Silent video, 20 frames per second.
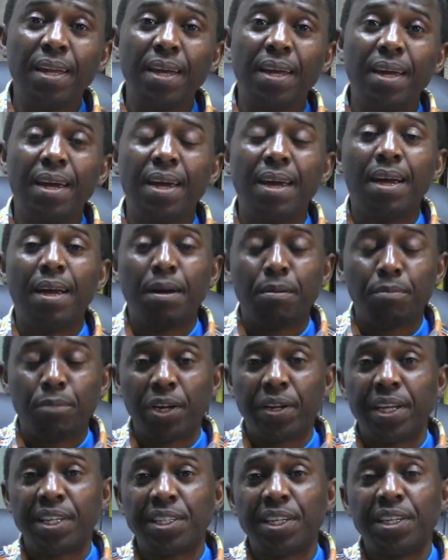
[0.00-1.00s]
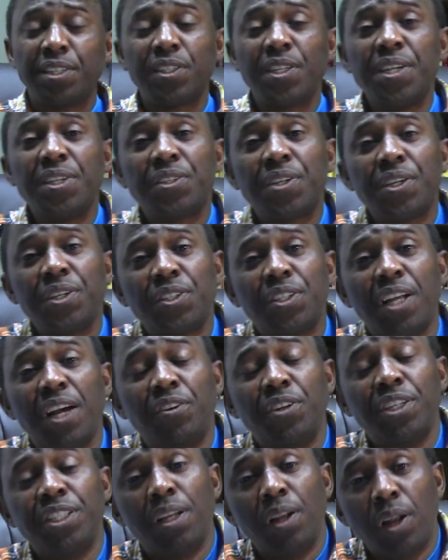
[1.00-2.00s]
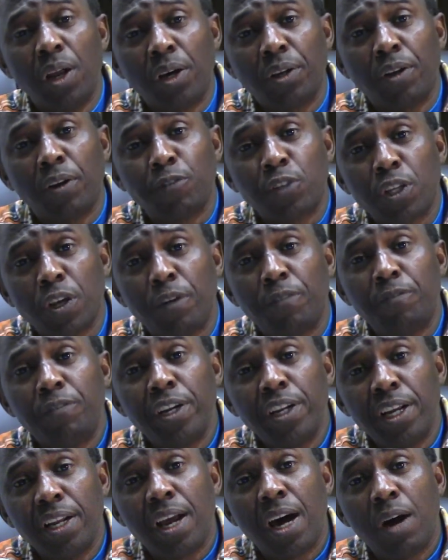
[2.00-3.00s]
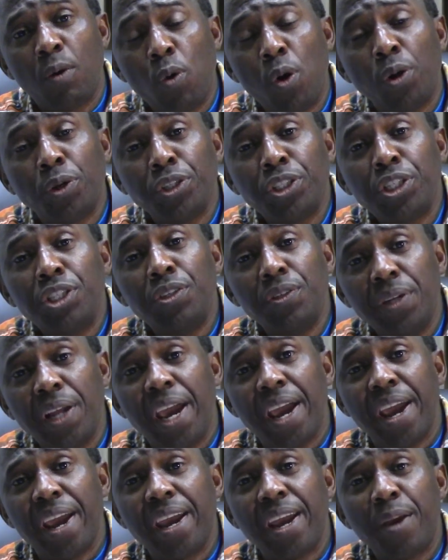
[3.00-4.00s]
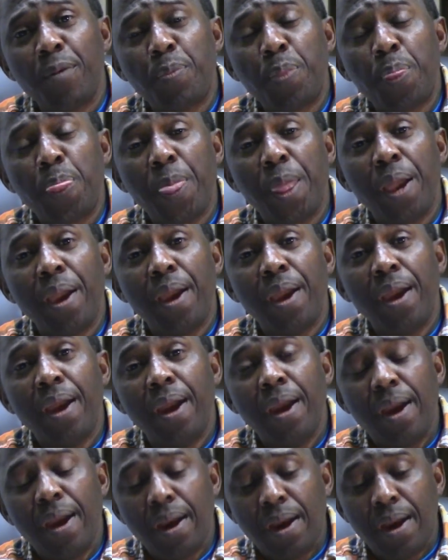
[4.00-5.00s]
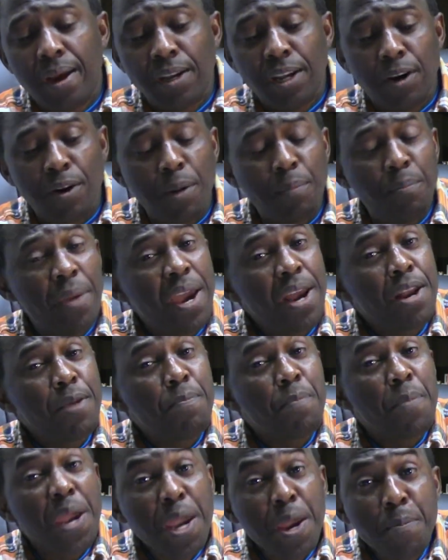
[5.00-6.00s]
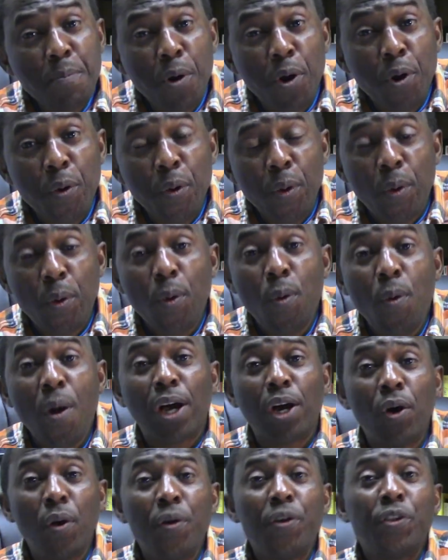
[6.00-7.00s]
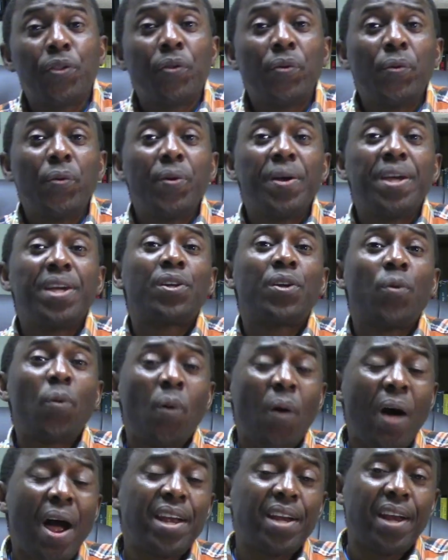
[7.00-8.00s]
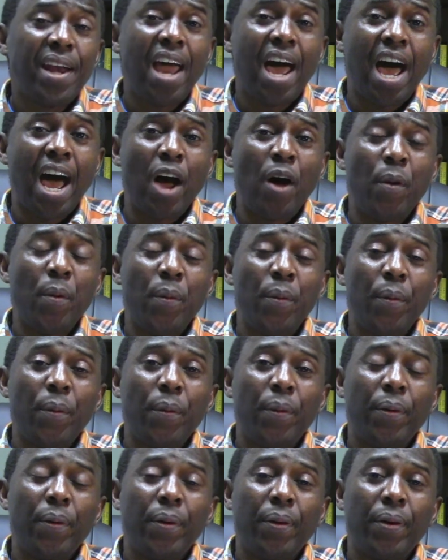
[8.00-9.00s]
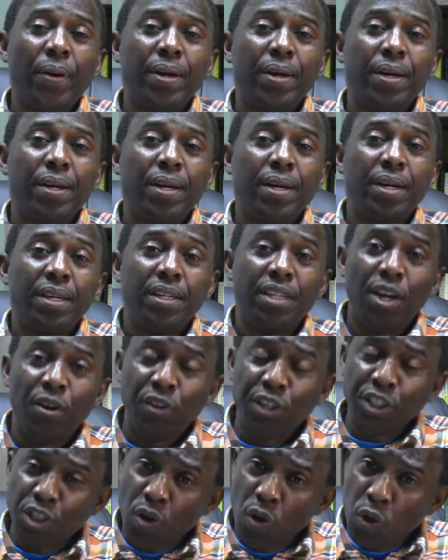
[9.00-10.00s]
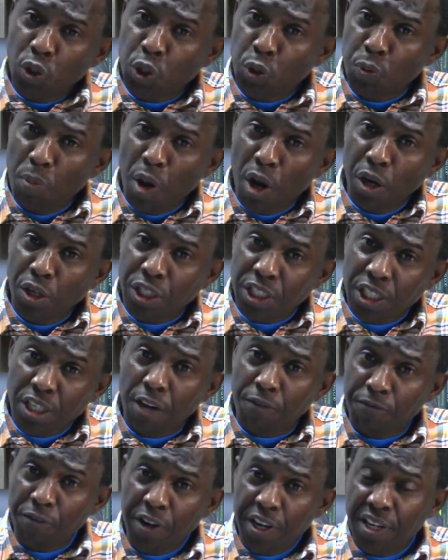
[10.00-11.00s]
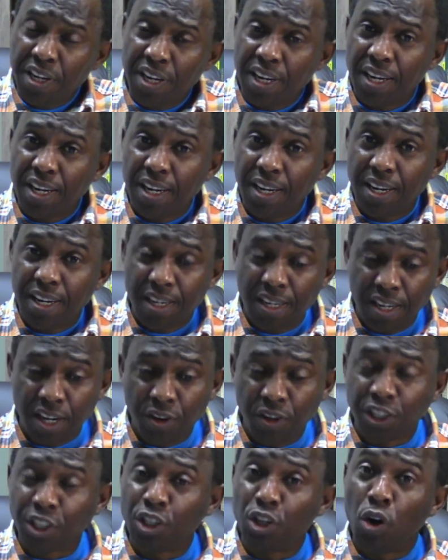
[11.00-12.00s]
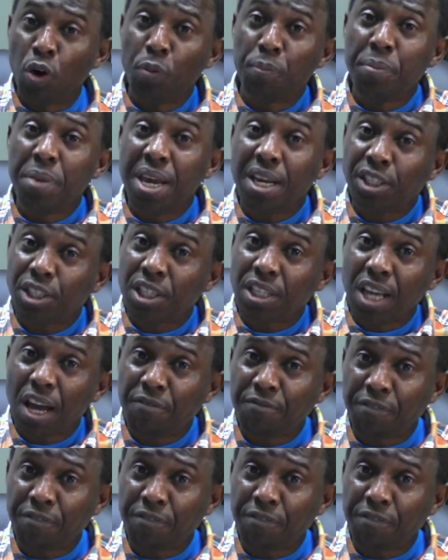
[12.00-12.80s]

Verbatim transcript: Brothers and sisters, there is a lot of suffering in our world today. And there are many people who are going through it right now. There is no small suffering, there is no big suffering.